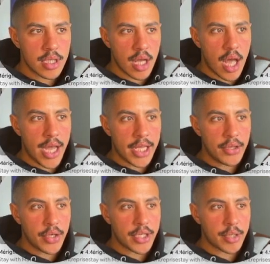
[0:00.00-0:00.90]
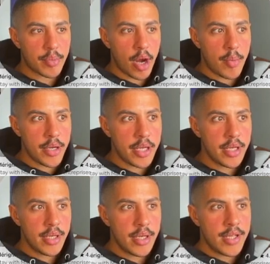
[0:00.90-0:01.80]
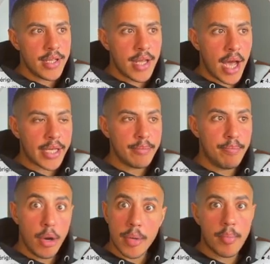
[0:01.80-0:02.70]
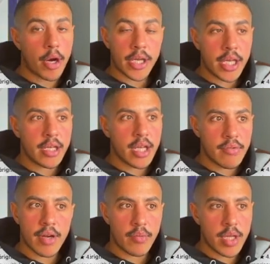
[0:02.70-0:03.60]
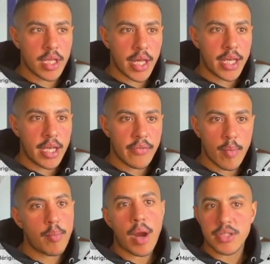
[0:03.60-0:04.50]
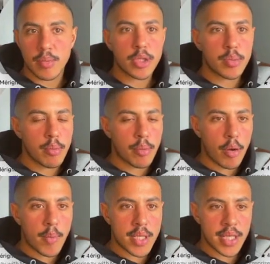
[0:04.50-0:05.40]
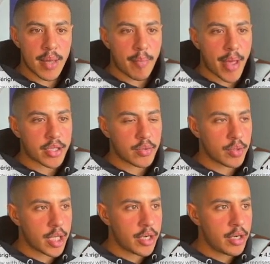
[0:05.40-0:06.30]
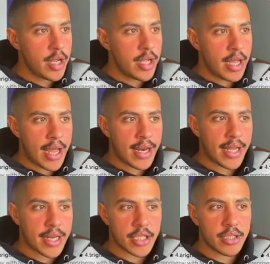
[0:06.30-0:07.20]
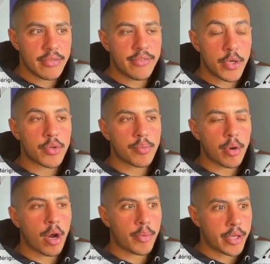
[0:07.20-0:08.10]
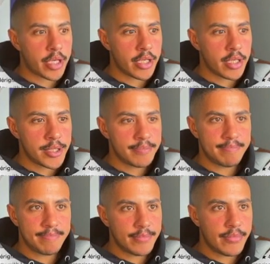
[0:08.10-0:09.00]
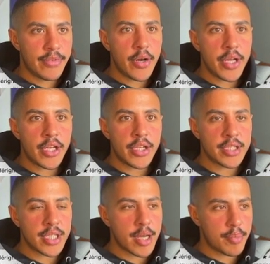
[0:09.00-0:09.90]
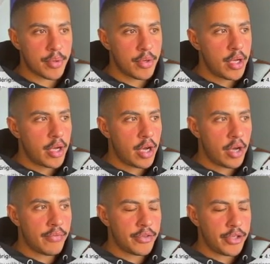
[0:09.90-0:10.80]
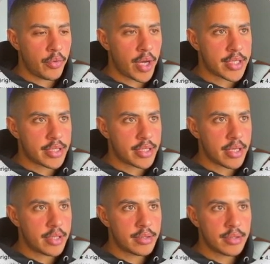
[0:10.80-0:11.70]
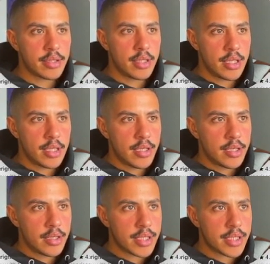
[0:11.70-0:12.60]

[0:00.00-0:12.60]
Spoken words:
I can look at their property. I can bookmark it if I really like it, if I'm browsing multiple properties, and get back to it later. And I can actually view the property. Very good example of UX design. Let's